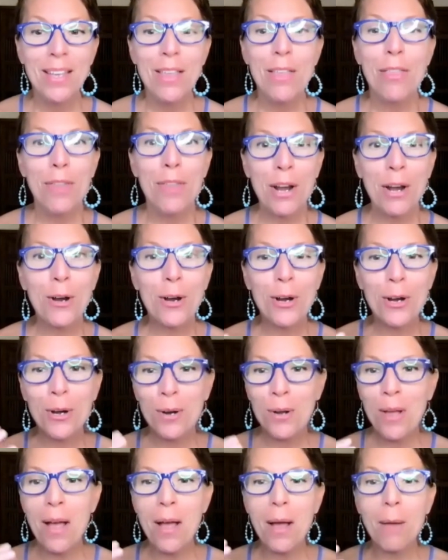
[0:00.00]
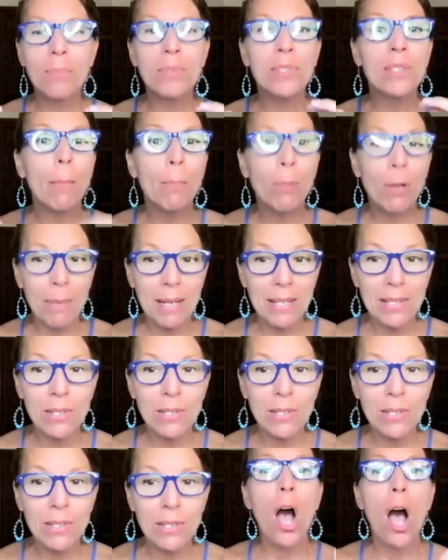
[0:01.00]
their
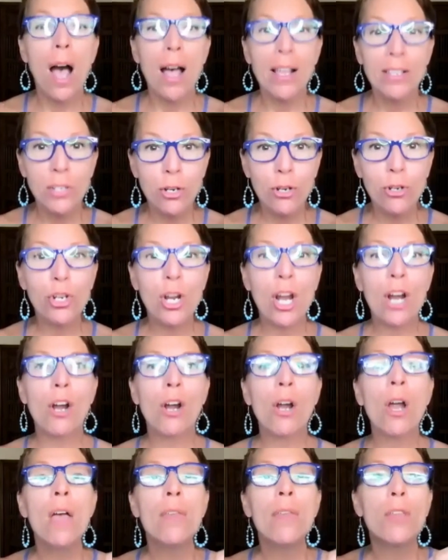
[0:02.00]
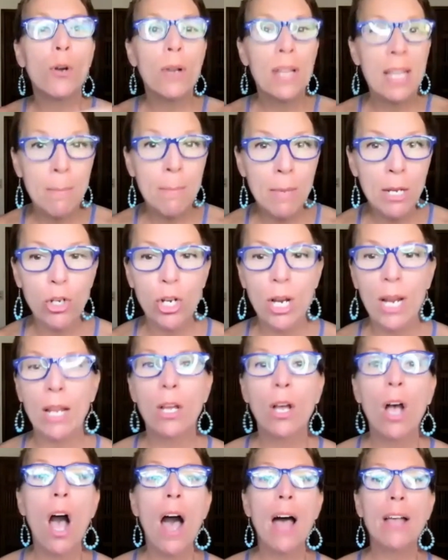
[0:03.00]
supplements, cost share their imaging,
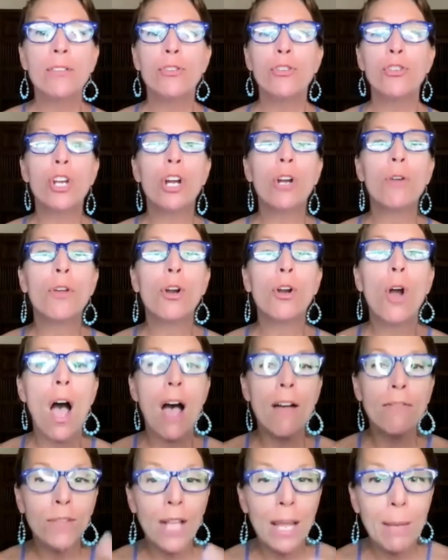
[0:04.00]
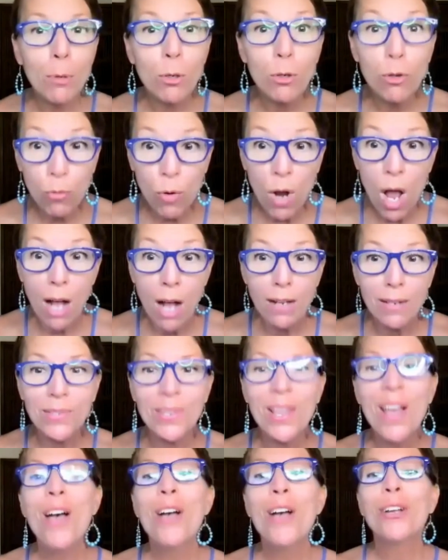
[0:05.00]
cost share their off-label drugs,
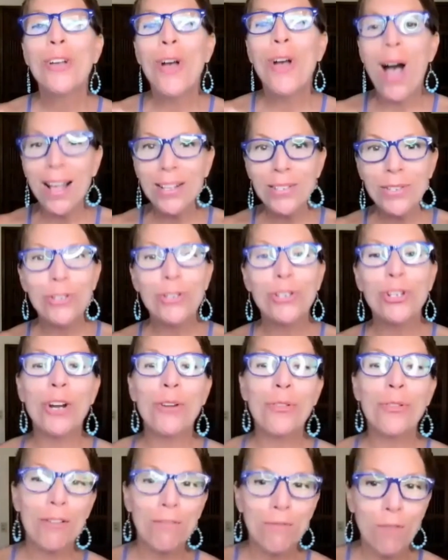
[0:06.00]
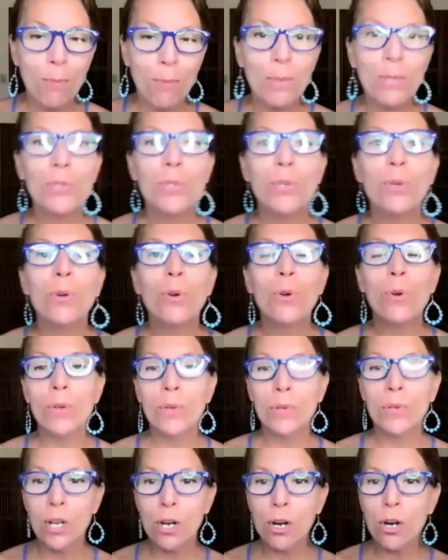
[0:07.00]
cost share their
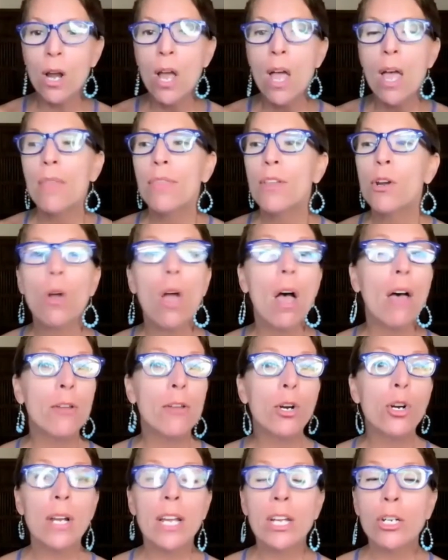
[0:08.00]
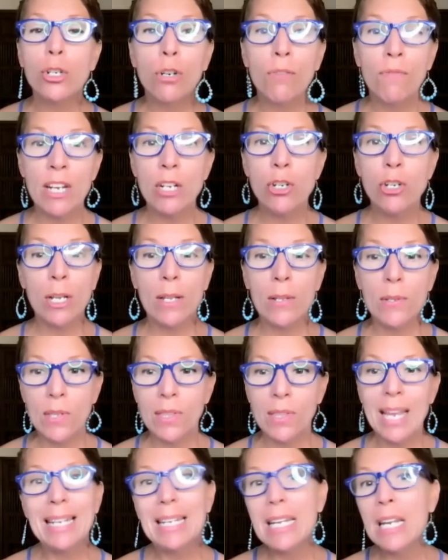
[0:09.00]
pharmaceuticals, their other interventions that
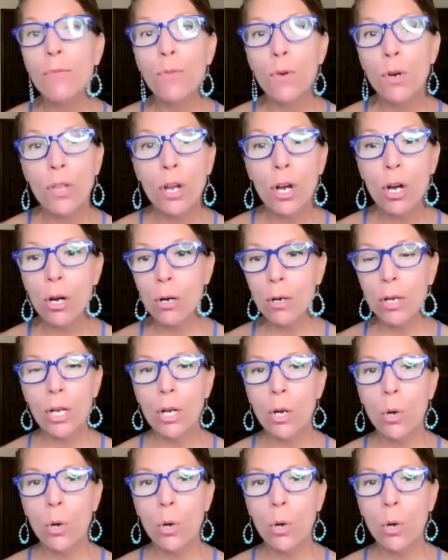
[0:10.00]
they need for their,